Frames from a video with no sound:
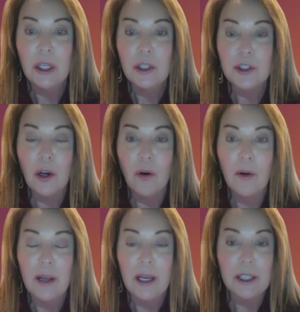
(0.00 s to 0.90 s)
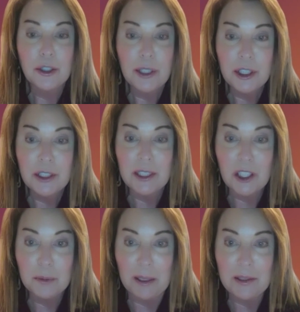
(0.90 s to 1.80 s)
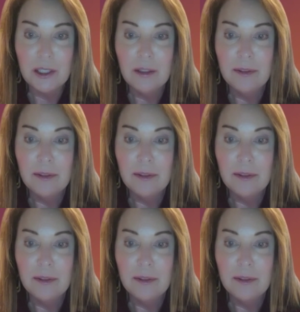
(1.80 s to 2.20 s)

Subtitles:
So attrition's expensive.